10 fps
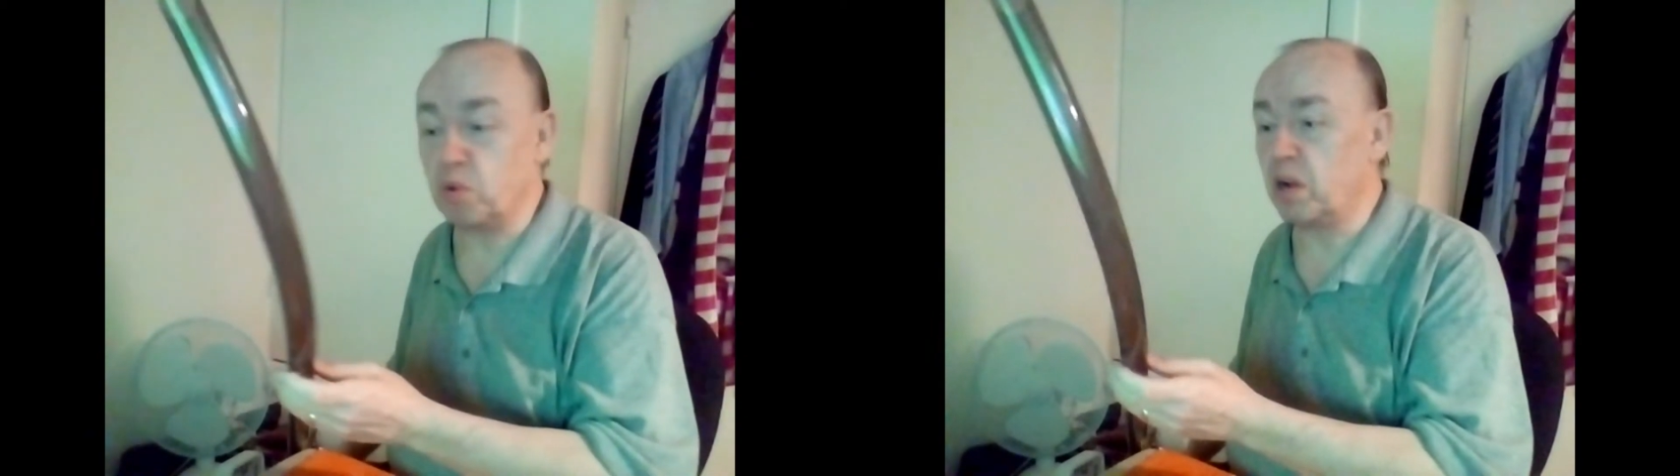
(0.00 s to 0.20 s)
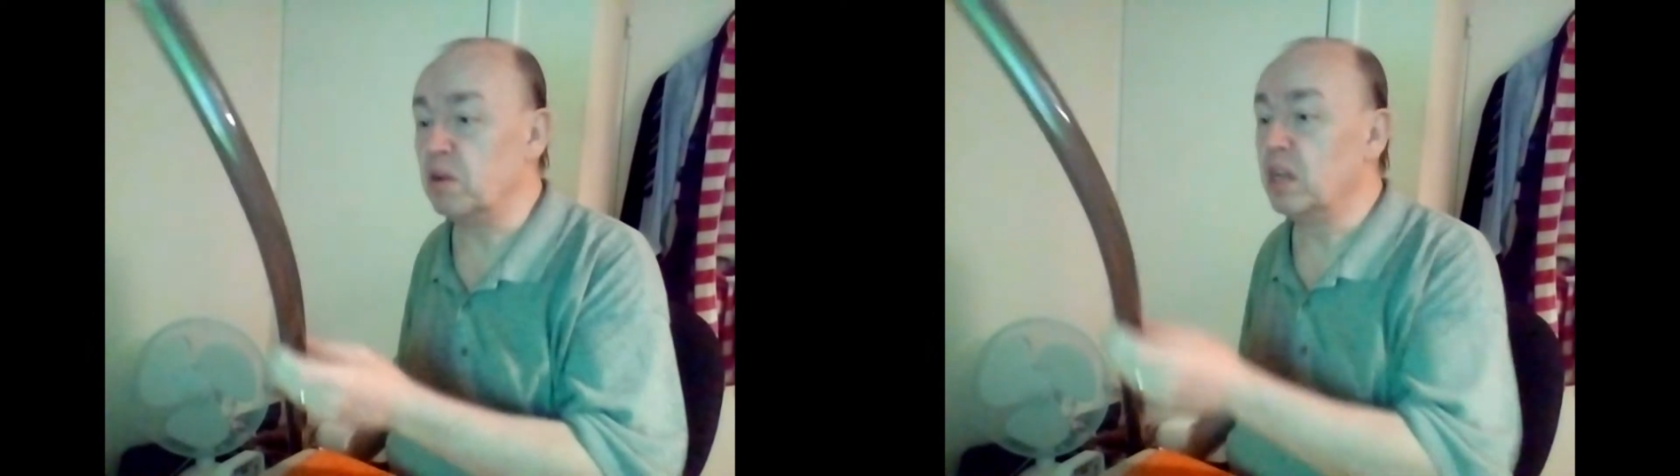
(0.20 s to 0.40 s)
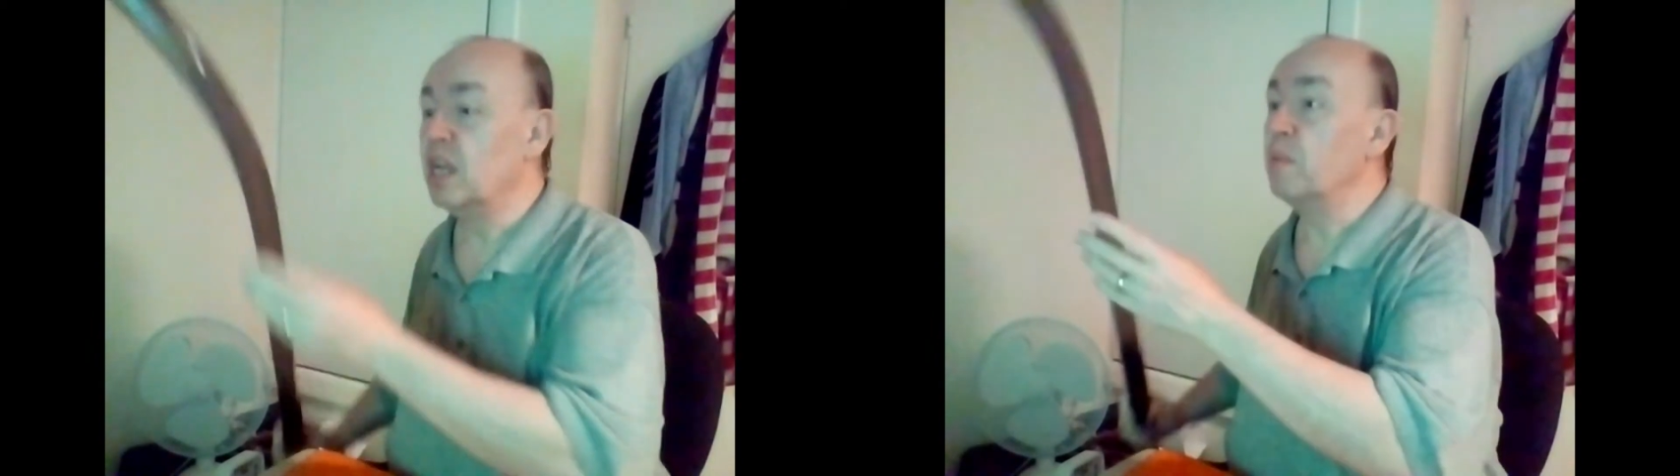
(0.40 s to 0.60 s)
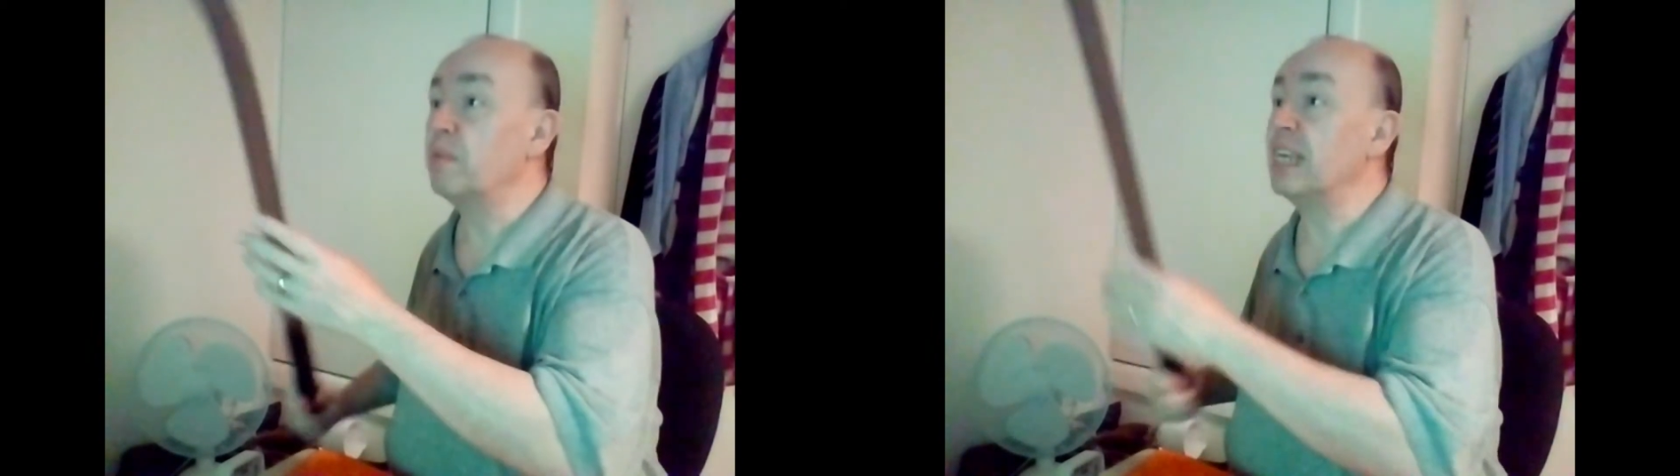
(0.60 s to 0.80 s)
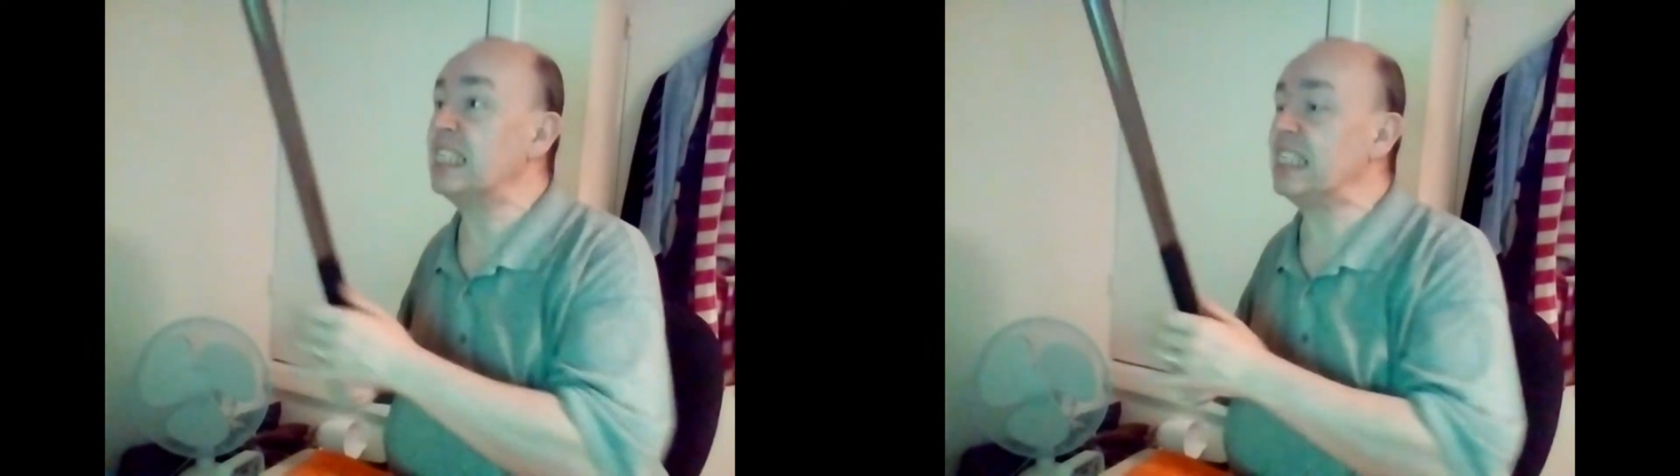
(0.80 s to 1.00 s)
while.
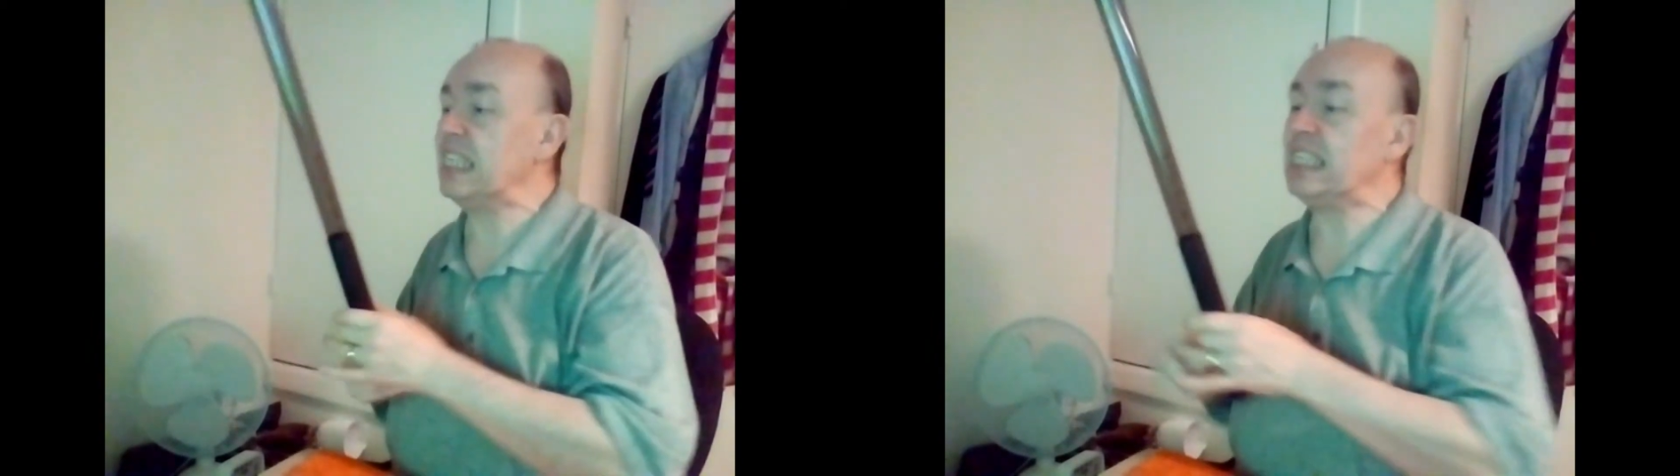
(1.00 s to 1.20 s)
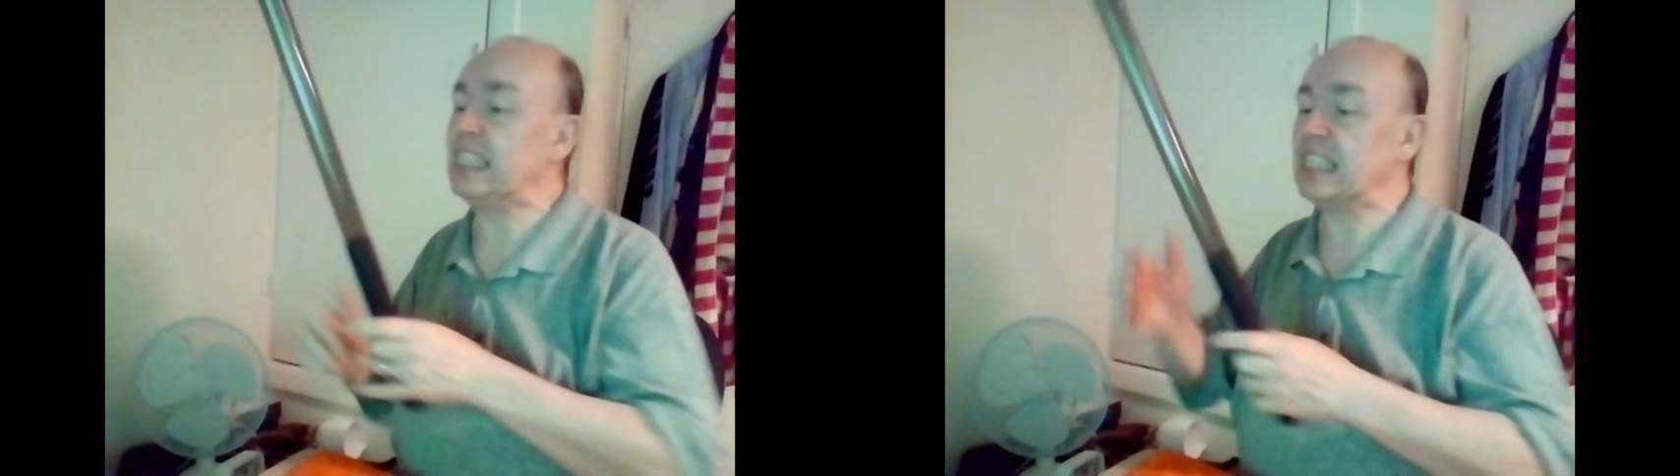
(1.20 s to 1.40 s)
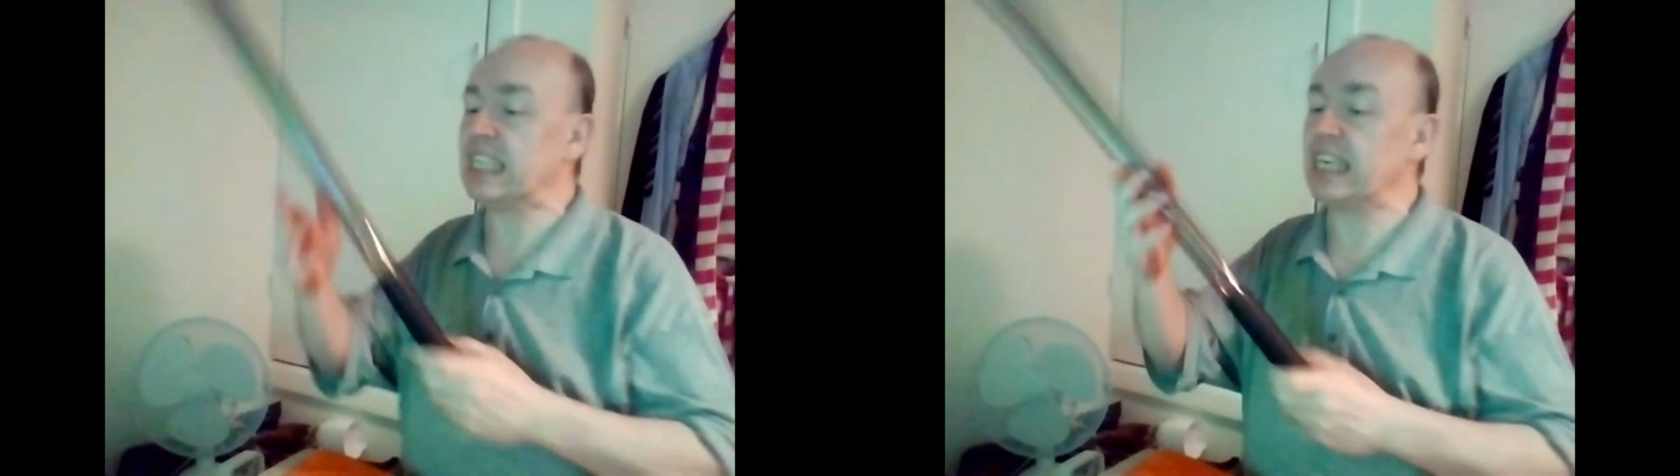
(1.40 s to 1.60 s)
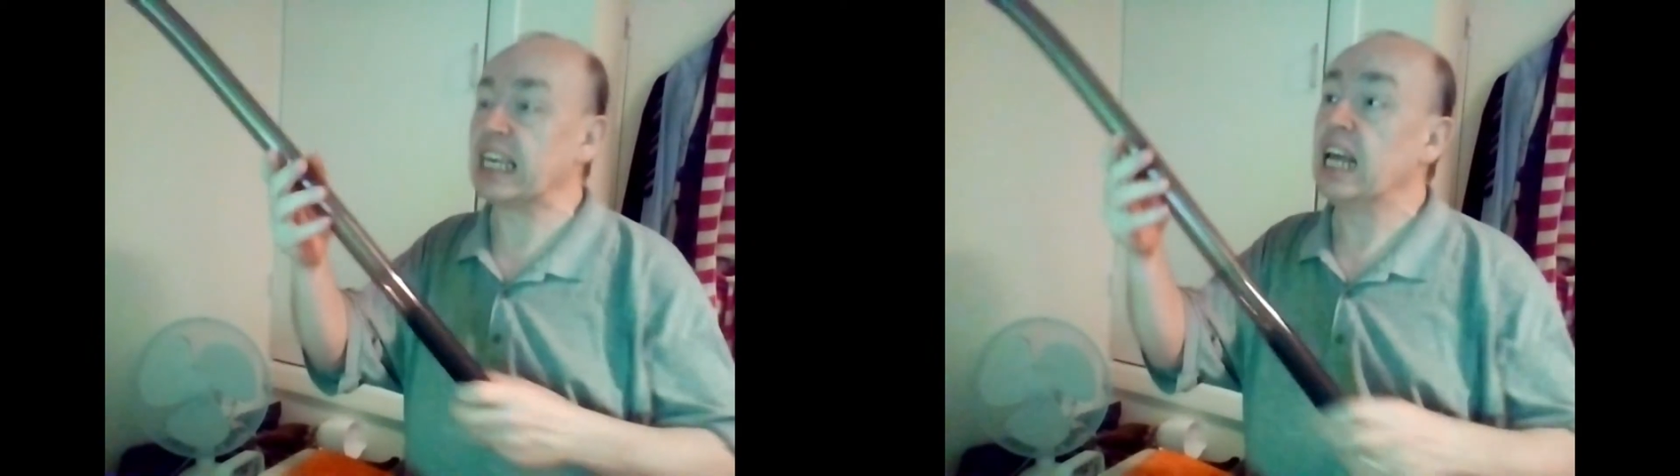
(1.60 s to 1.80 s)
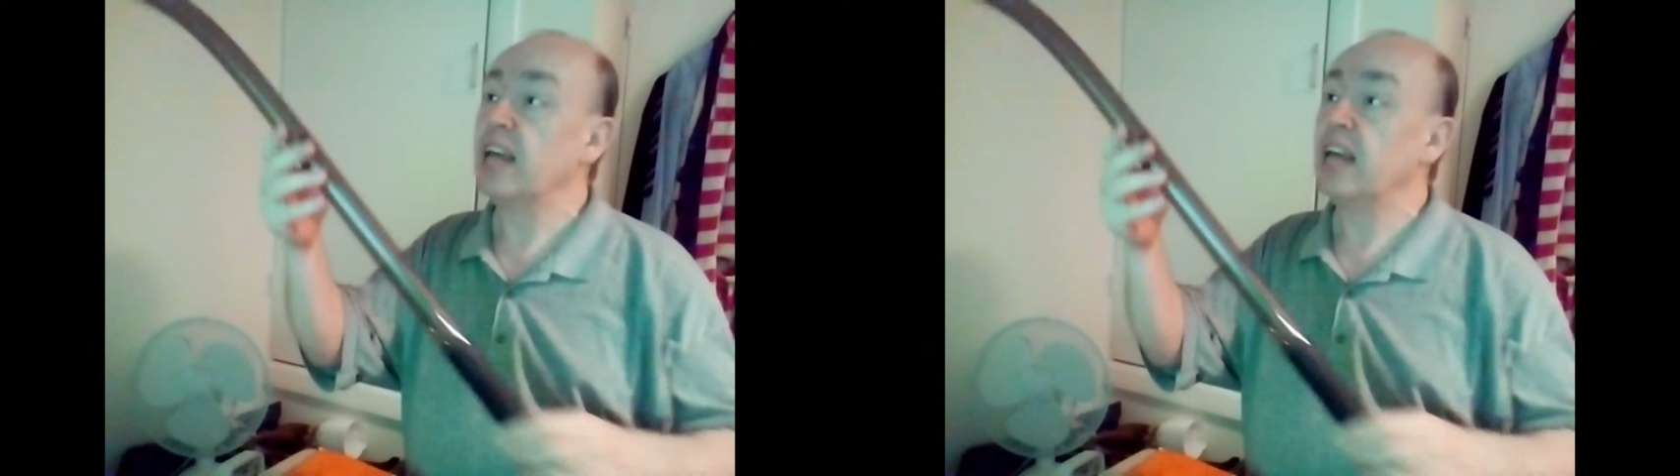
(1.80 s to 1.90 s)
But that's the Eazi stick.